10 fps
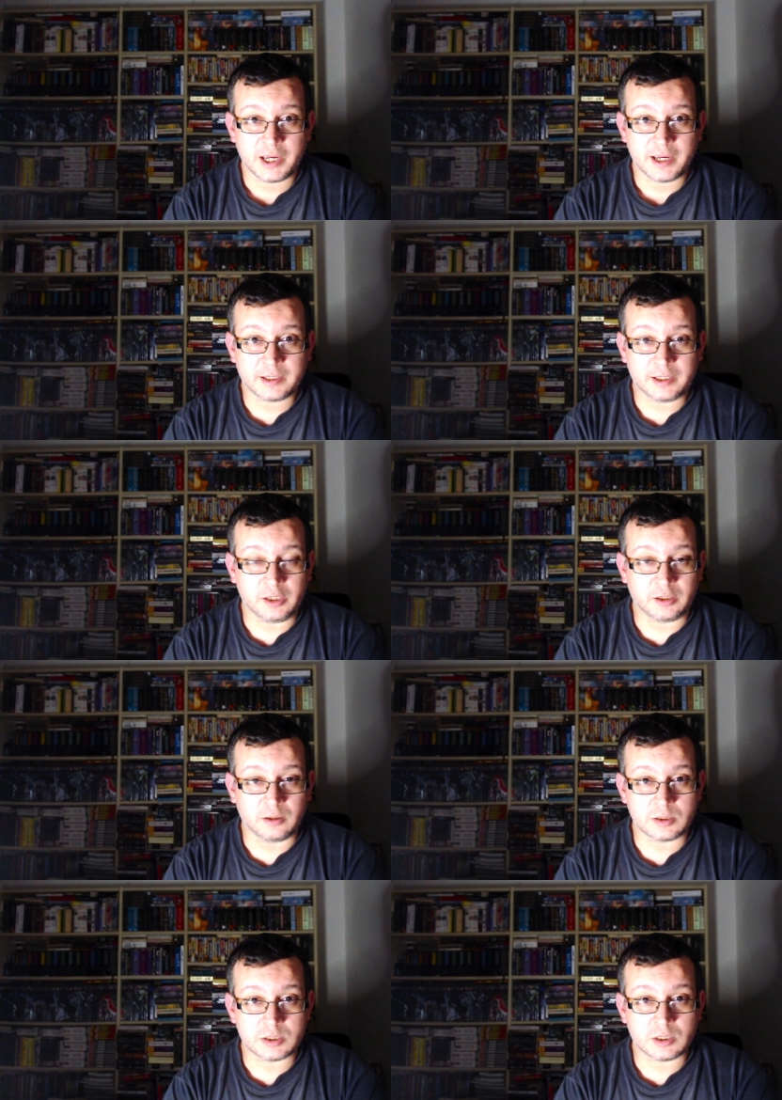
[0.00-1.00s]
he
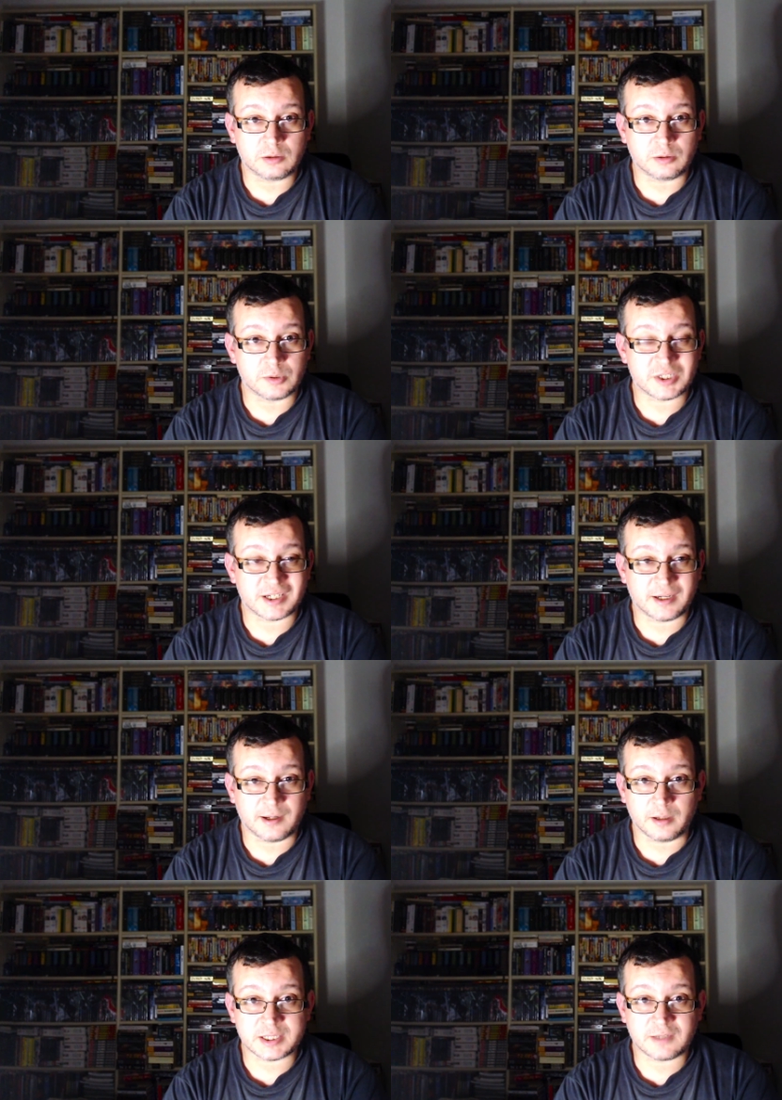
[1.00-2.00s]
used to
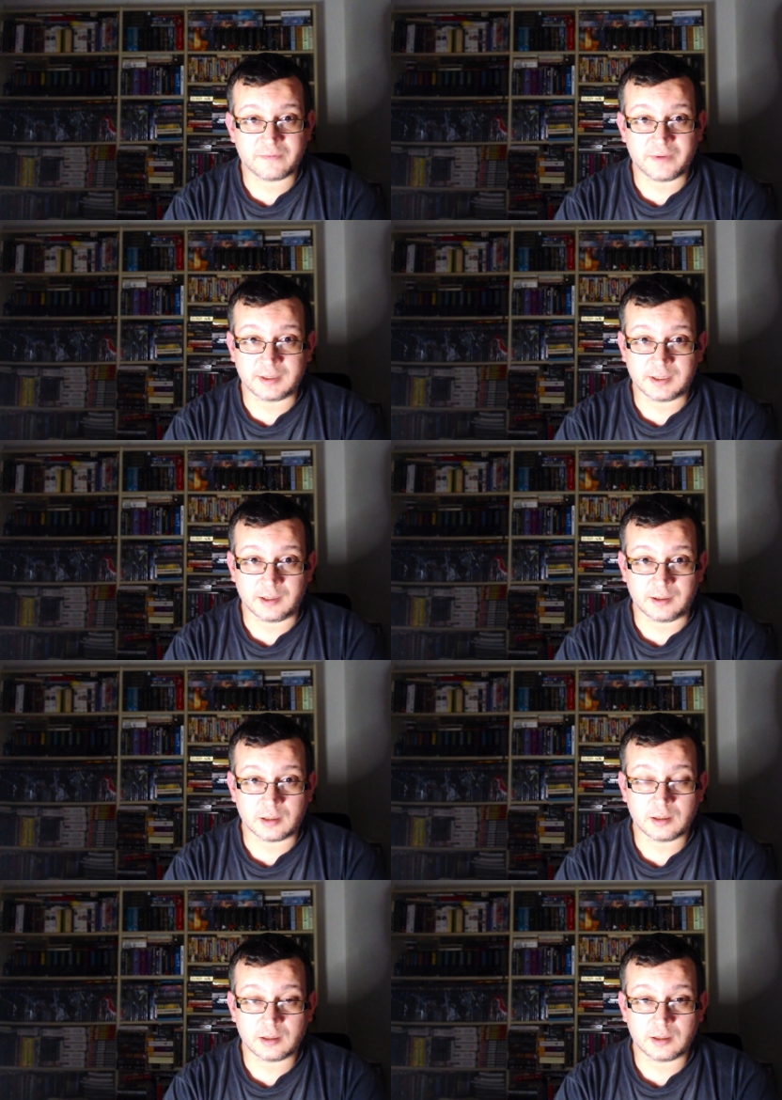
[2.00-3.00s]
sell Stephen King
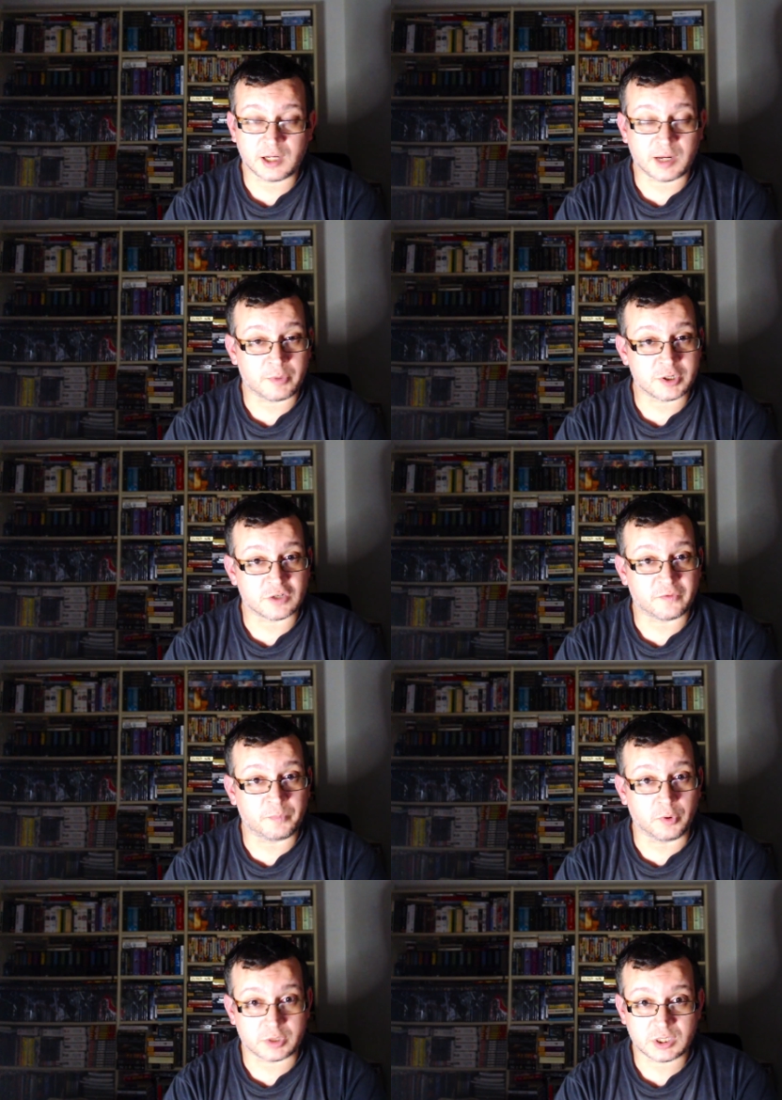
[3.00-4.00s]
numbers of
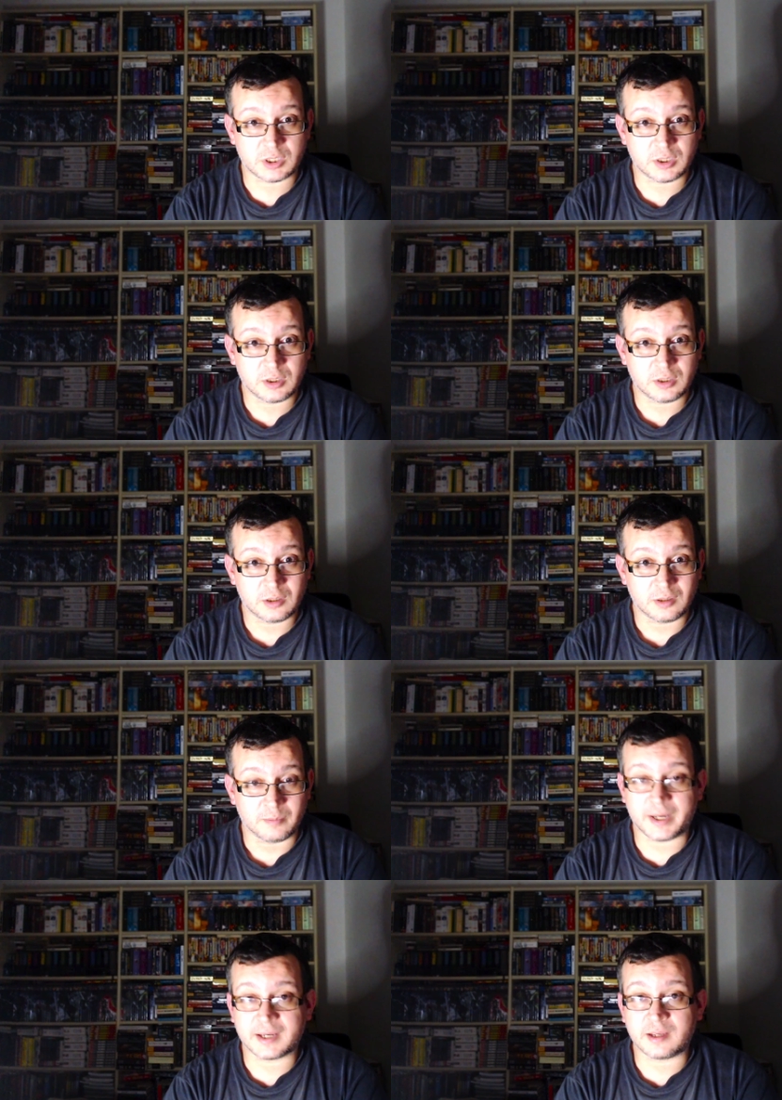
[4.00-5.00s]
books
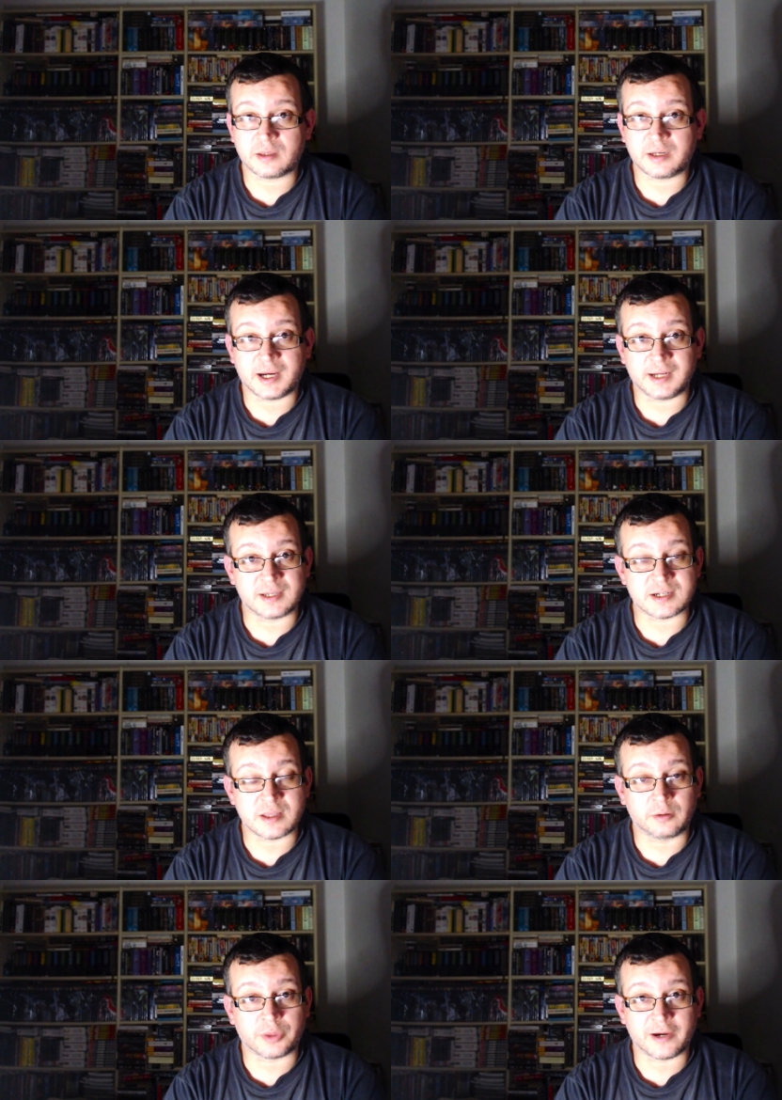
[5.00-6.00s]
back in the 90s and
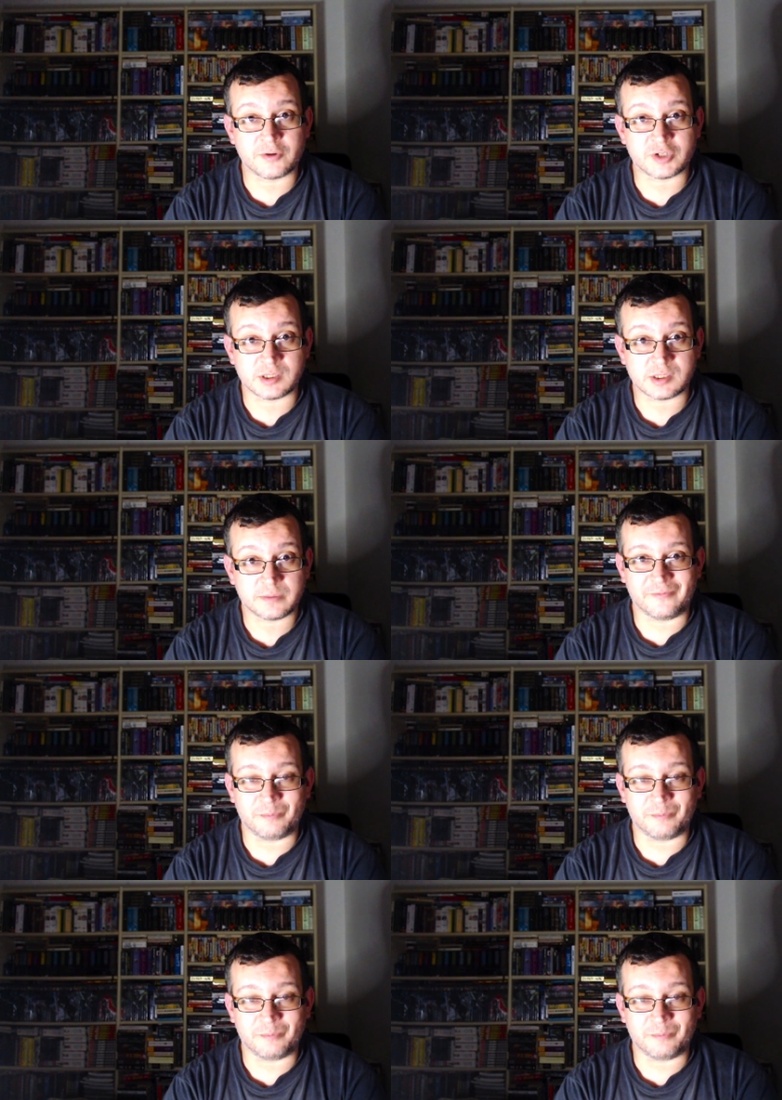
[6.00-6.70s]
the 2000s.